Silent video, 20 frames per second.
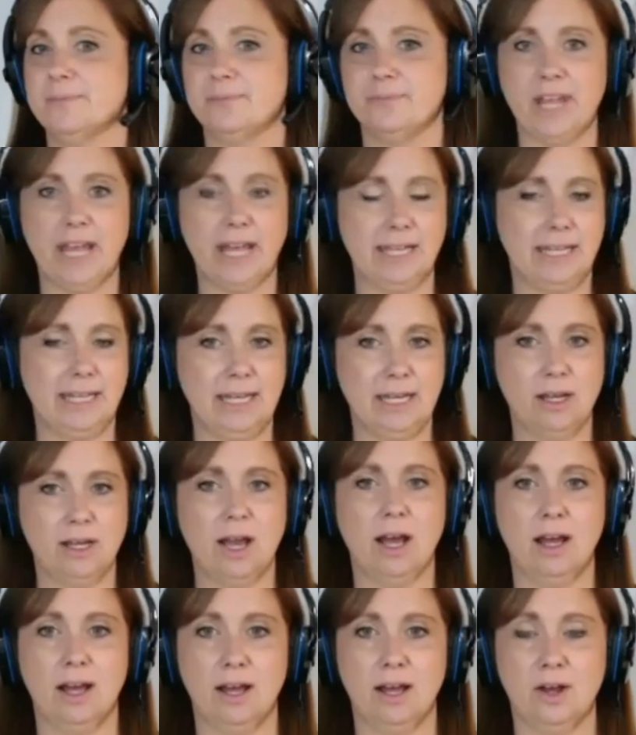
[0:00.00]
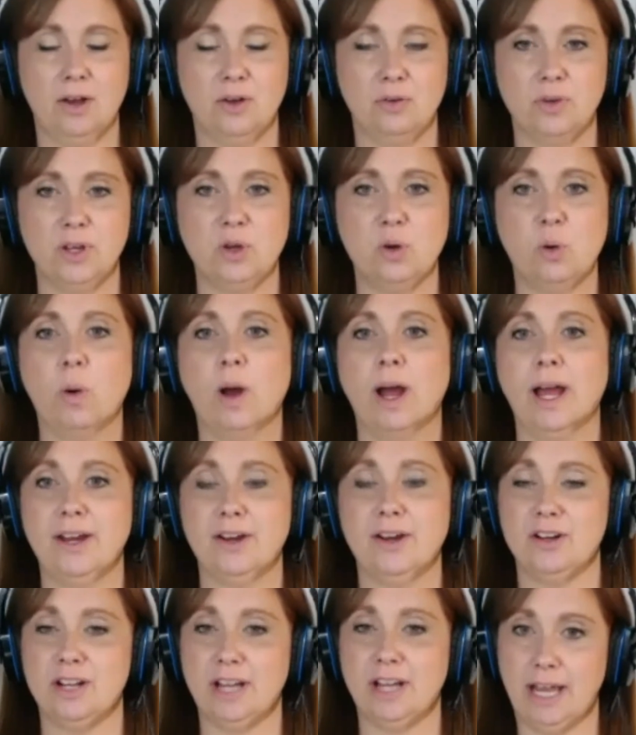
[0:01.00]
any
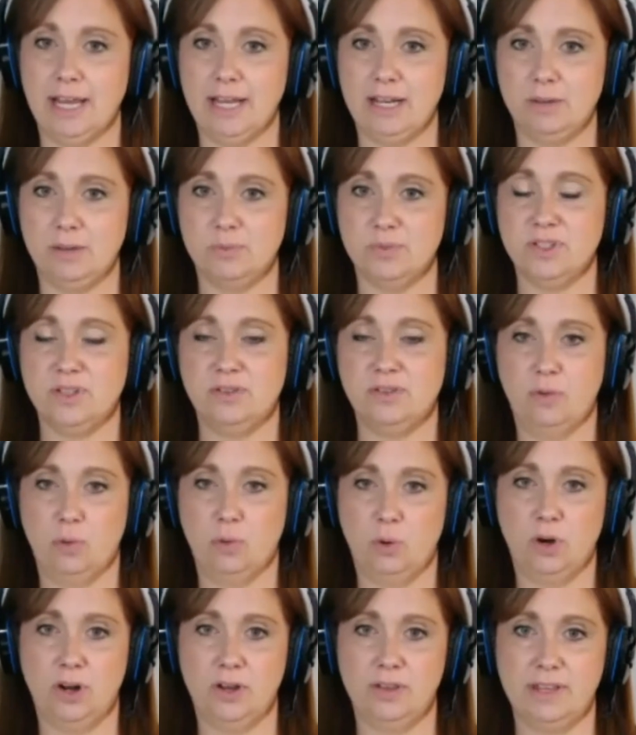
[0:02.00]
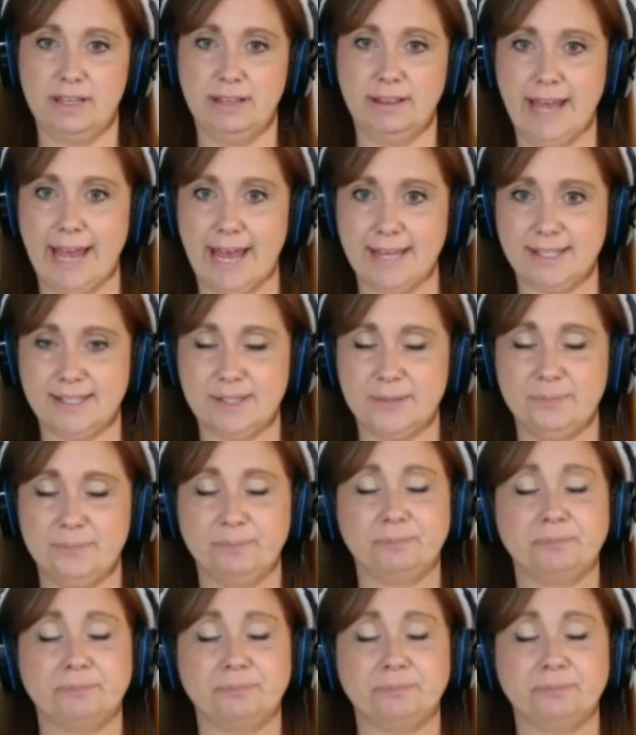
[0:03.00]
required items for the class.